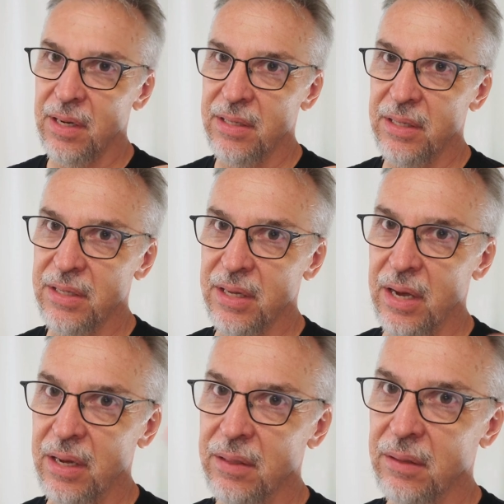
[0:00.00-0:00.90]
as this
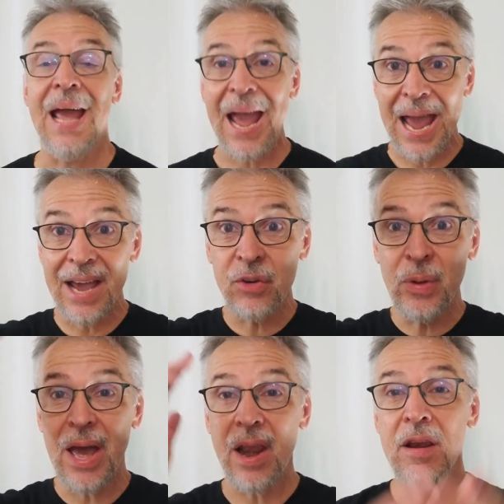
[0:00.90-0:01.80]
guy. And
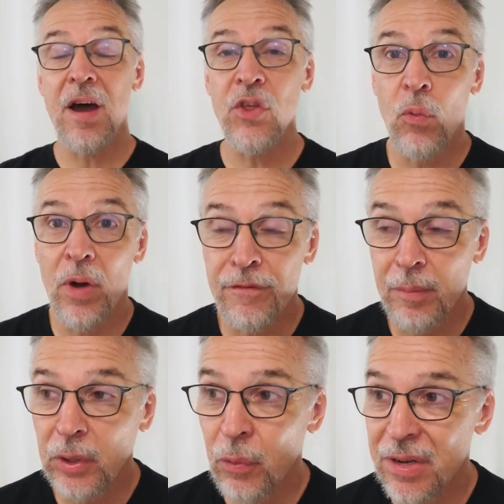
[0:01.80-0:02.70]
we got another one
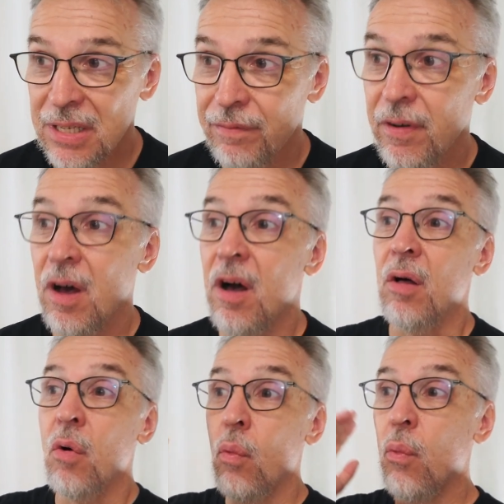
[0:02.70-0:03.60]
from Lewis
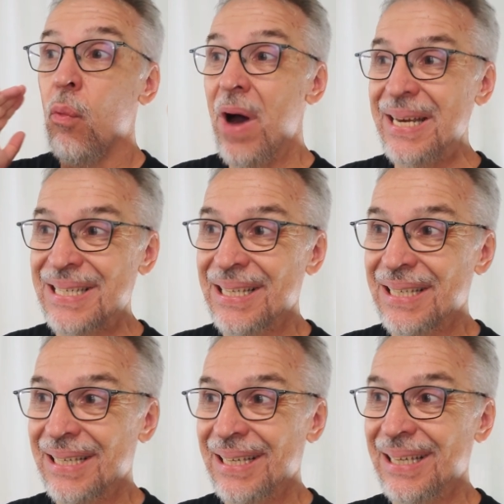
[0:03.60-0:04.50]
LeVal. What?
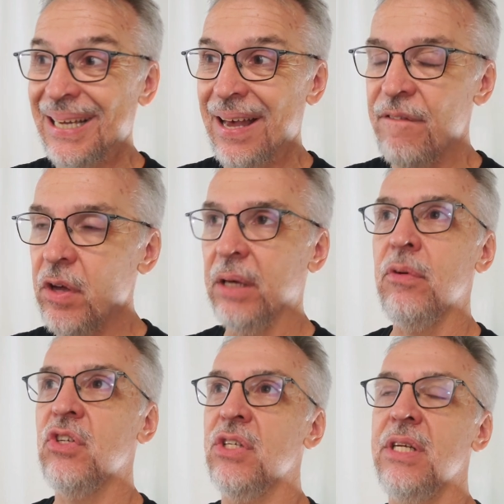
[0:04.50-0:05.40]
I feel like
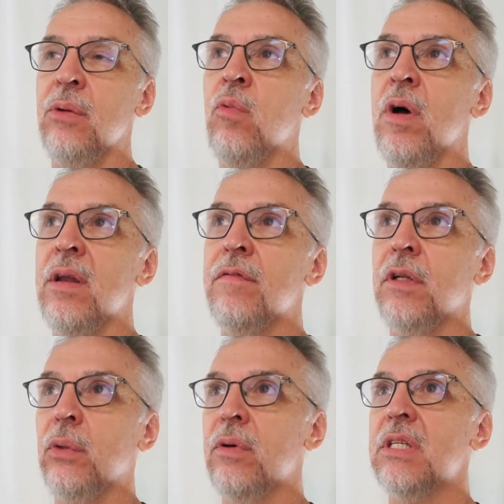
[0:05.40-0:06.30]
we just did one
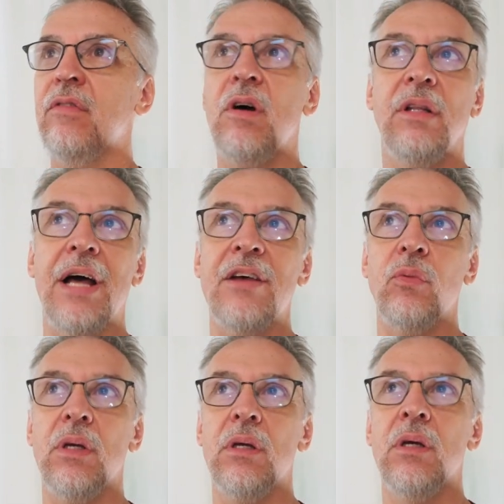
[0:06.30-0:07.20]
for Lewis LeVal
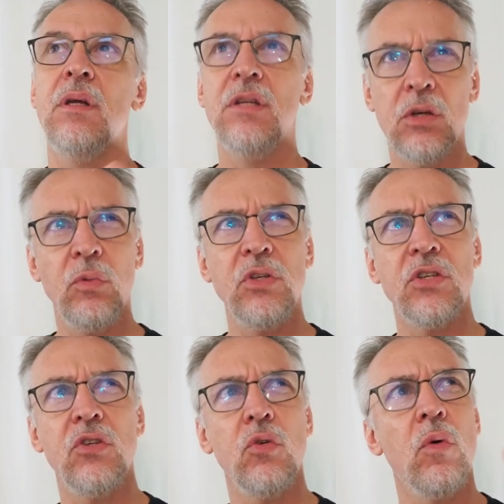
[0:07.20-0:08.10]
last week. Didn't we
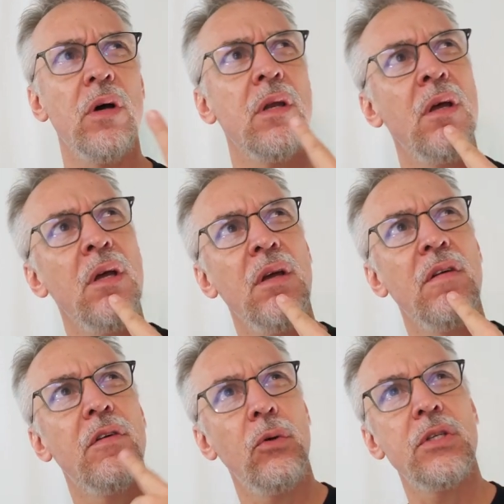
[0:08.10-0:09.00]
just do one
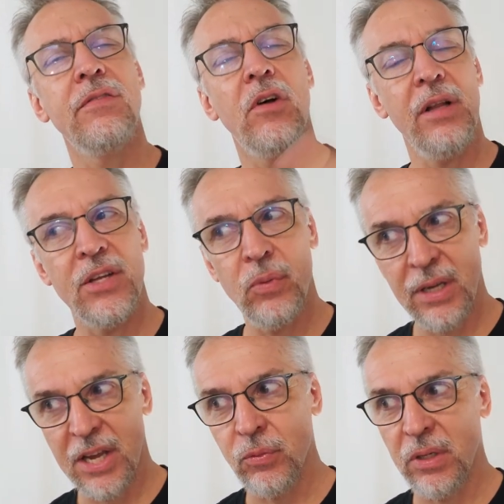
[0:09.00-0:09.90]
for Lewis LeVal last
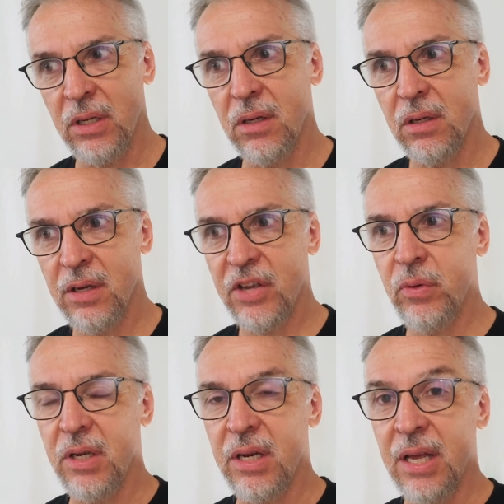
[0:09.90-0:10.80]
week? Yes, we did.
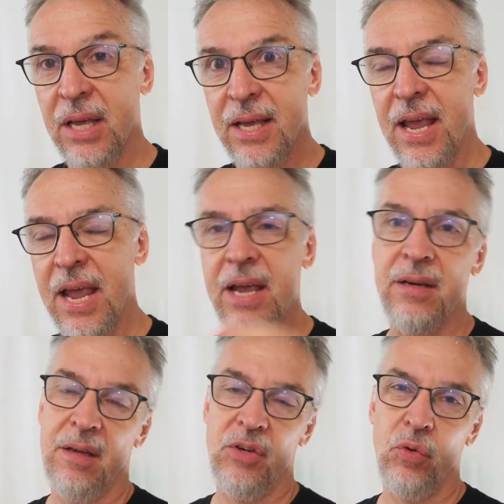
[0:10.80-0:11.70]
Yes, we did.
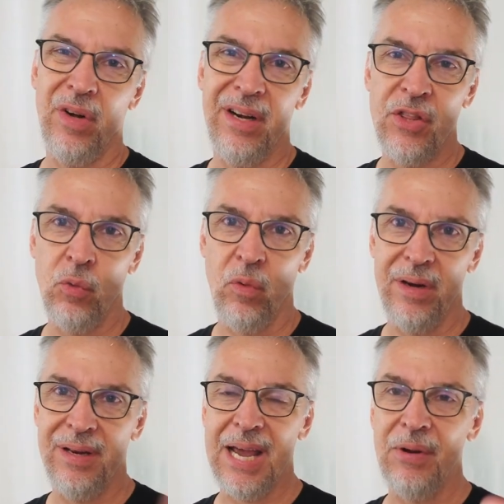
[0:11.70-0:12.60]
And doing another
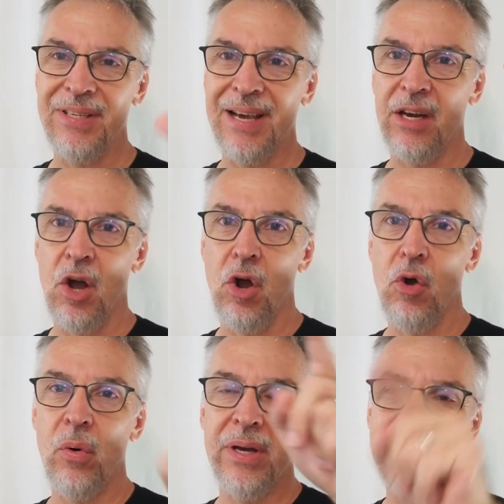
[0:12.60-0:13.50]
one. Now he's got
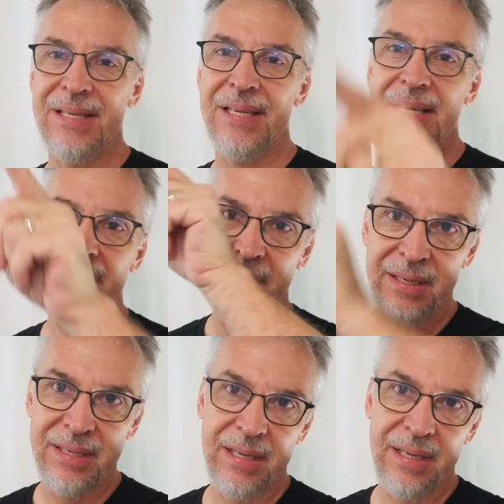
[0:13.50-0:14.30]
OTT.